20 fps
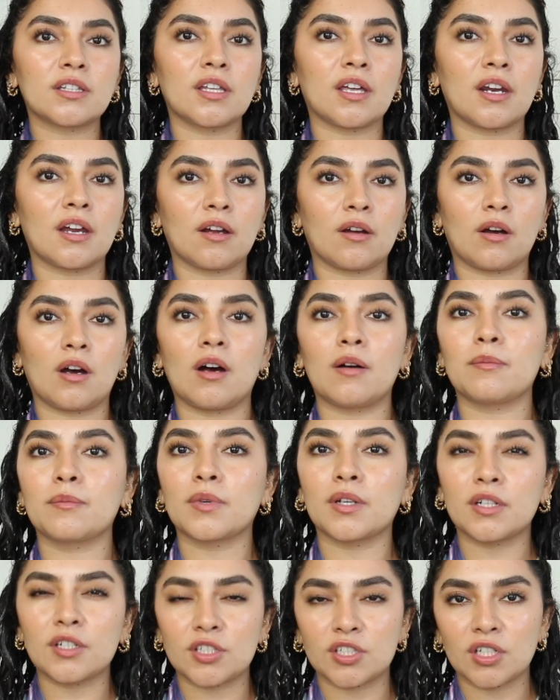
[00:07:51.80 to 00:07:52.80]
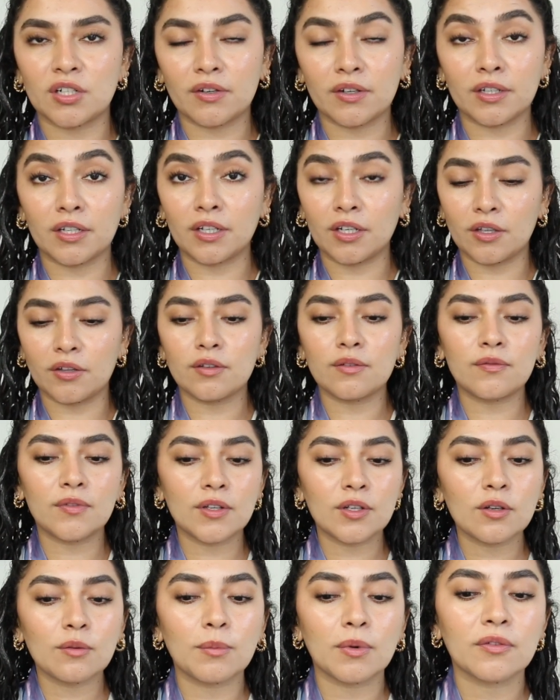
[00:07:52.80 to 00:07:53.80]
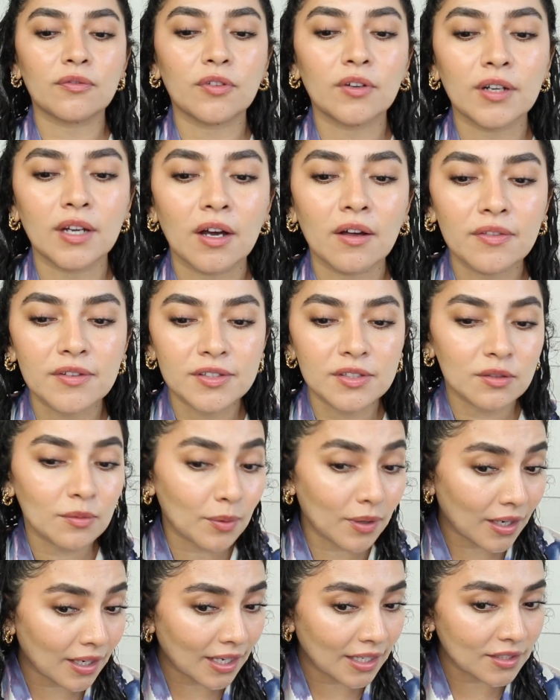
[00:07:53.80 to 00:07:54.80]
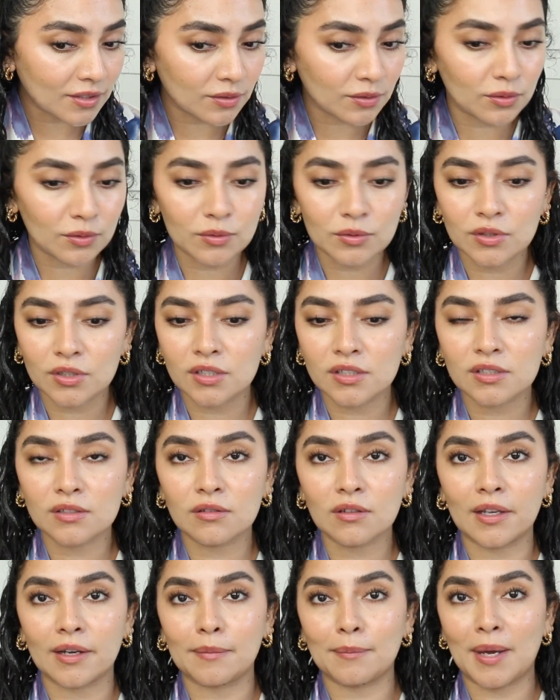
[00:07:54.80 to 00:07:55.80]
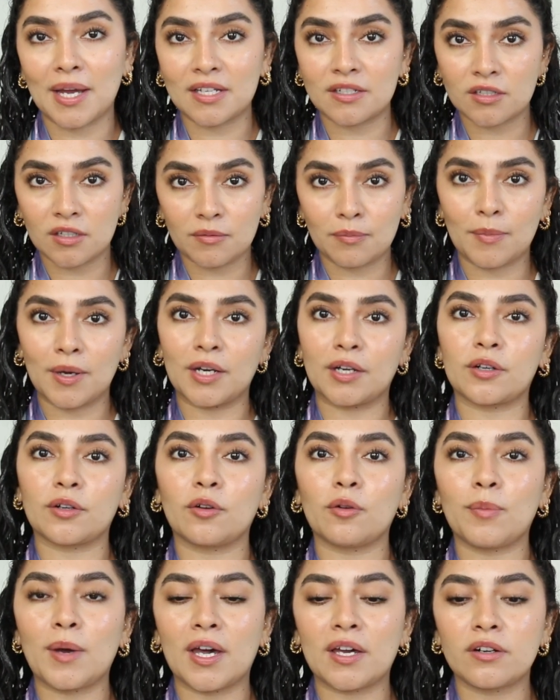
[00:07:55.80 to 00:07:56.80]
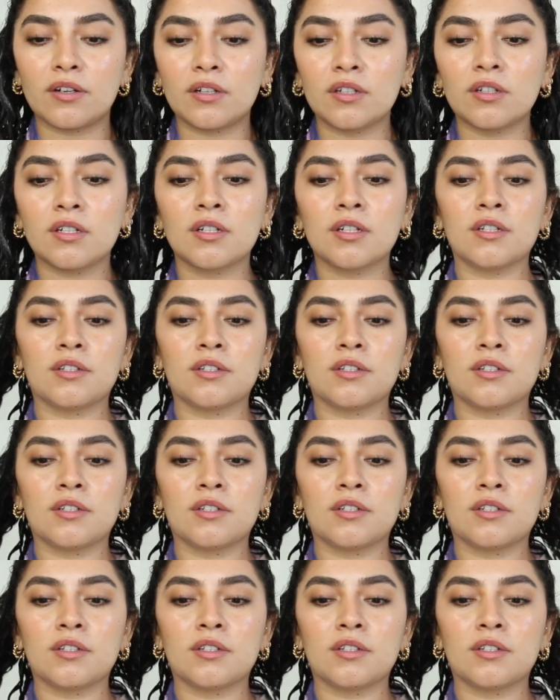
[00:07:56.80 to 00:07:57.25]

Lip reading: that I'm gonna share in another video, but for now this is what I like to do just to like match up my curl pattern.